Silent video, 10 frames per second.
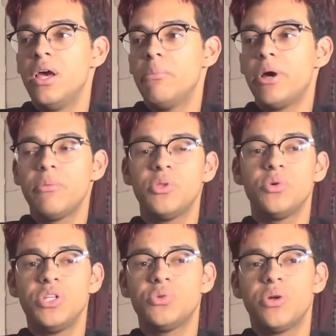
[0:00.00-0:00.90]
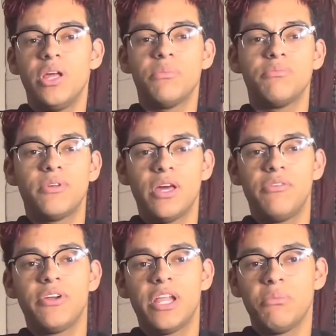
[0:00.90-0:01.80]
Might have been 2020, I'm kind of
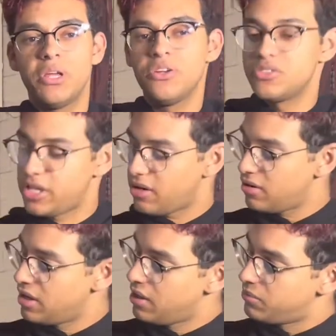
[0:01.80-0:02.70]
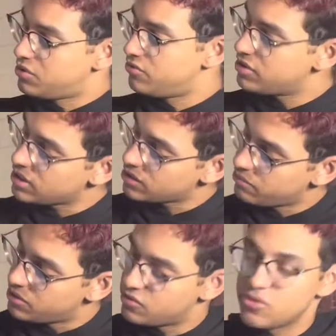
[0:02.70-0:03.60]
forgetting my years now. But you've just got the
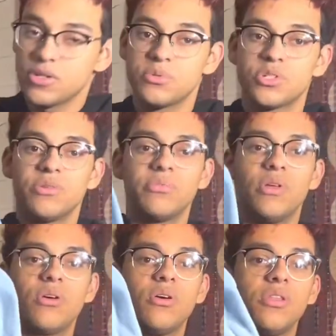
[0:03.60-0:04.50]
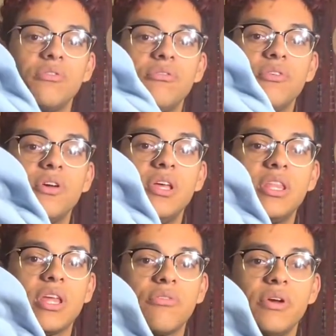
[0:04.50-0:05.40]
MSFTSrep script logo on the front in
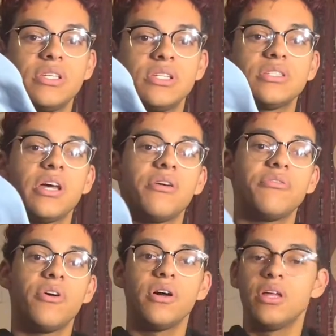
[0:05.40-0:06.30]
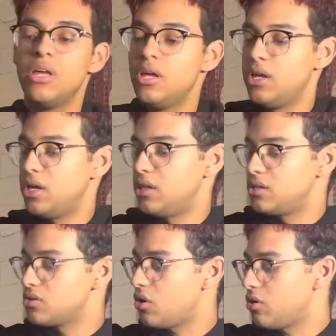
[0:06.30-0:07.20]
that racing style font in
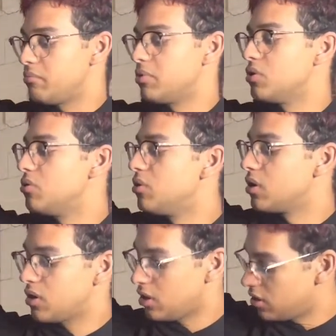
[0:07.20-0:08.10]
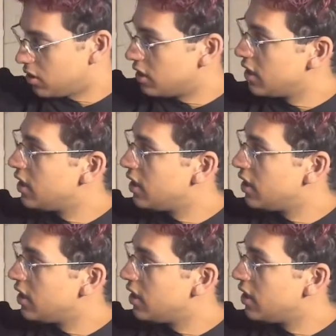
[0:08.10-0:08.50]
this all blue color.